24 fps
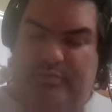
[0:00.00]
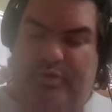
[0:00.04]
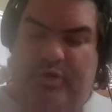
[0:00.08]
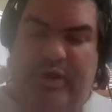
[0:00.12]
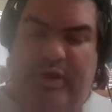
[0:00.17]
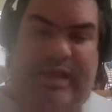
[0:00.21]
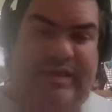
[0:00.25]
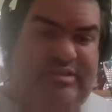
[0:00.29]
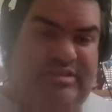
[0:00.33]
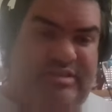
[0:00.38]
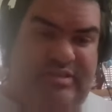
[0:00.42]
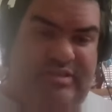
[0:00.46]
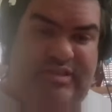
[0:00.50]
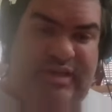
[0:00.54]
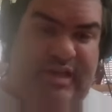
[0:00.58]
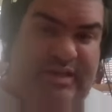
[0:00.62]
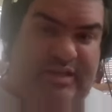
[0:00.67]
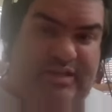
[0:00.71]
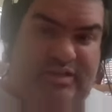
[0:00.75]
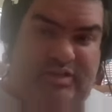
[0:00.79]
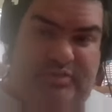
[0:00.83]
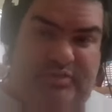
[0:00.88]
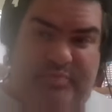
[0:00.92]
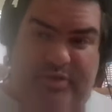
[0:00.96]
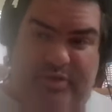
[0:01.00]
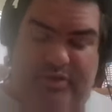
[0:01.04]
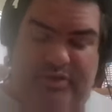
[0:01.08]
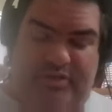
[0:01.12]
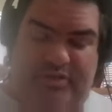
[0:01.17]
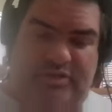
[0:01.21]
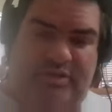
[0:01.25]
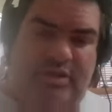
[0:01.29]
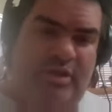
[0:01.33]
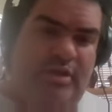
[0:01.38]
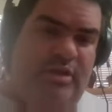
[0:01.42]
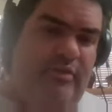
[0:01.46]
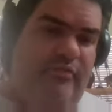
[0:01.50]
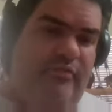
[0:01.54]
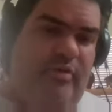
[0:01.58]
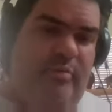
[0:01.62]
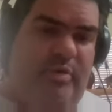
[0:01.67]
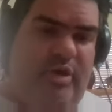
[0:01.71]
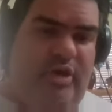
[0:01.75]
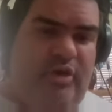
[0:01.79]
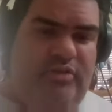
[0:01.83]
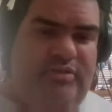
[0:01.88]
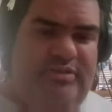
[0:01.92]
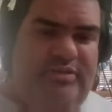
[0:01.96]
Maraskin's got experience
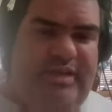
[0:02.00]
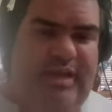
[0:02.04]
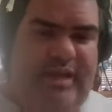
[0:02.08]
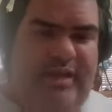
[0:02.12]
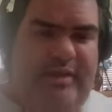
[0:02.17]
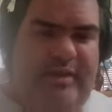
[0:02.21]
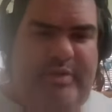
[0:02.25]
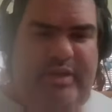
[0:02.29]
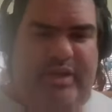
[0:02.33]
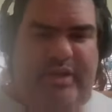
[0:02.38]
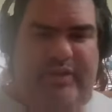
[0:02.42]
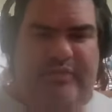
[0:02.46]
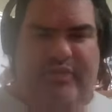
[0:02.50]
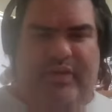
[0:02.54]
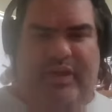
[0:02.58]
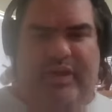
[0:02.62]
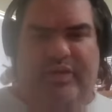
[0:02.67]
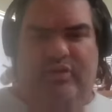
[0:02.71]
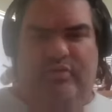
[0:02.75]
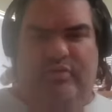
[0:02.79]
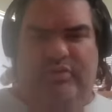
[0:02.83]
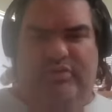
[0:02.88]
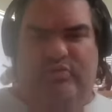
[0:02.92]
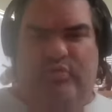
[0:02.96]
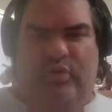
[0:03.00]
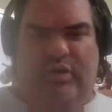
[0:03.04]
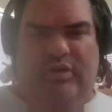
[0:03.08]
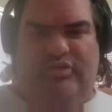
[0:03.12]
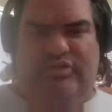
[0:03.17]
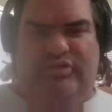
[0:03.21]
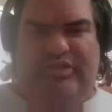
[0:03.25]
from her time at FIU as well.